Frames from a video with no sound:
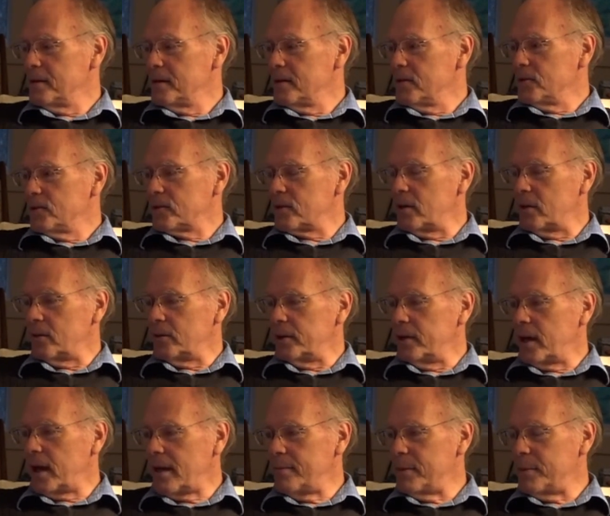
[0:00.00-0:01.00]
So, he
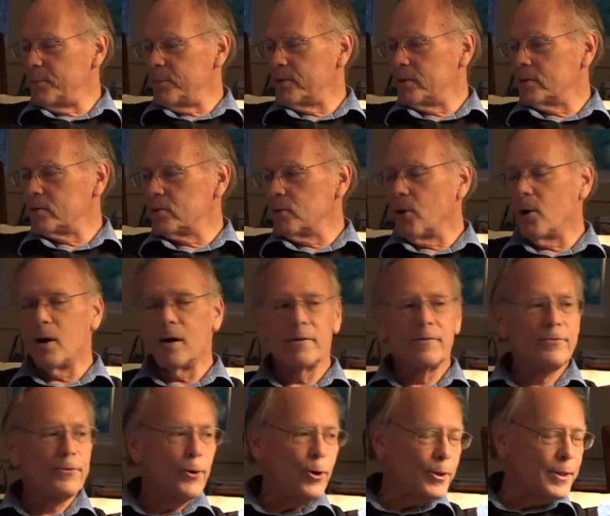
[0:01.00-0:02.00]
came up with his law of
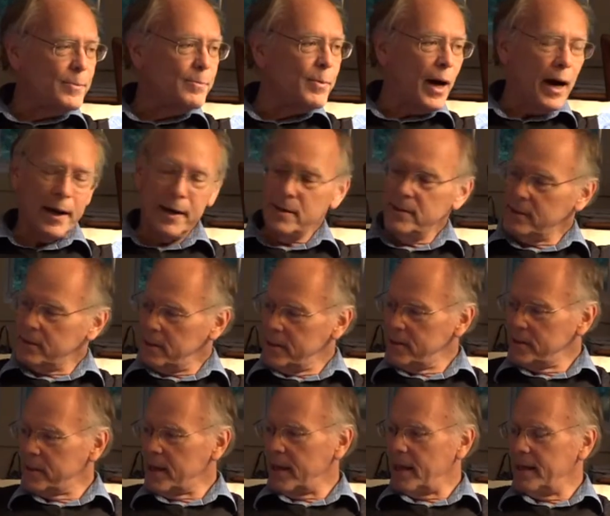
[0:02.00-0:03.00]
falling bodies, and he
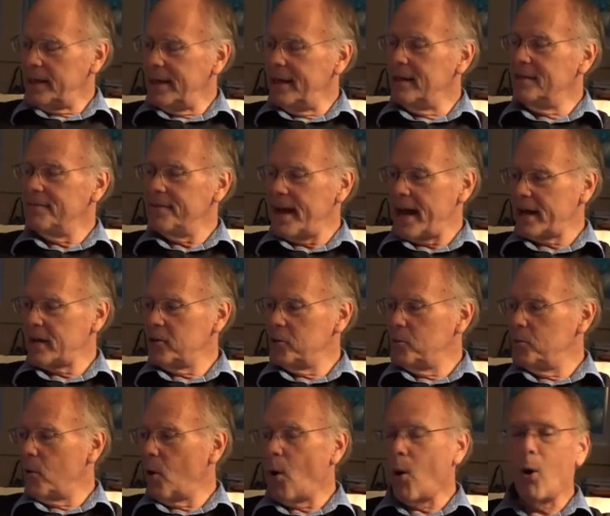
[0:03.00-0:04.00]
said, in a
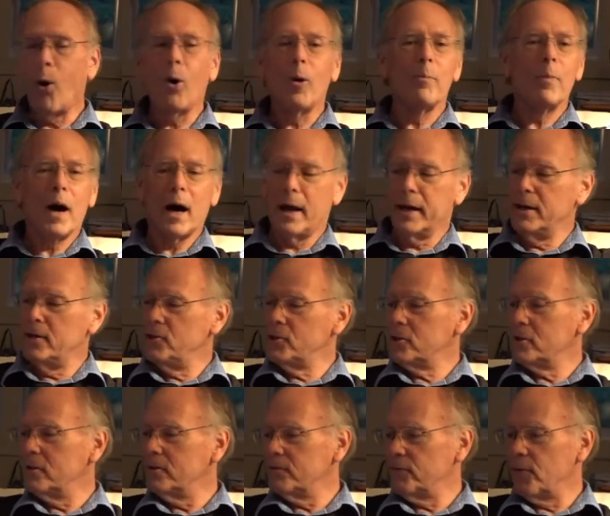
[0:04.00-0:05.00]
vacuum, all bodies
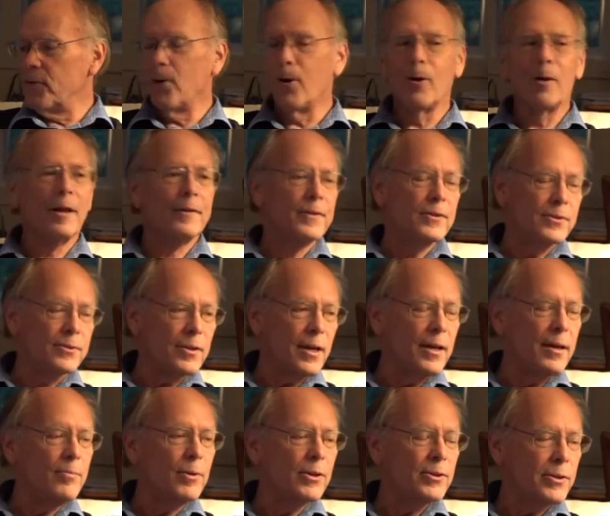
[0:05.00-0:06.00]
fall at the
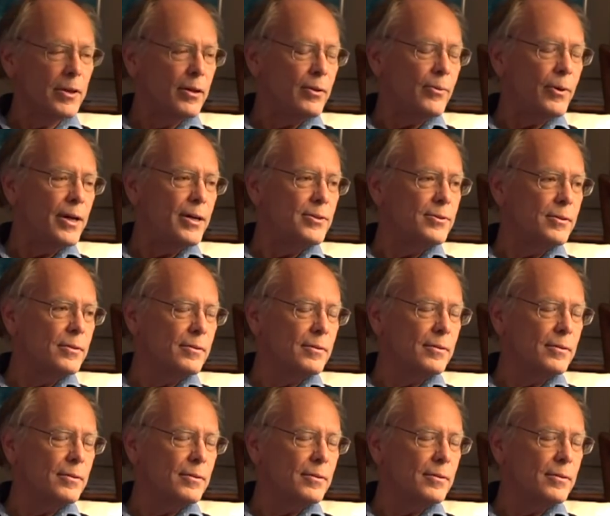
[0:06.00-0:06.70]
same acceleration.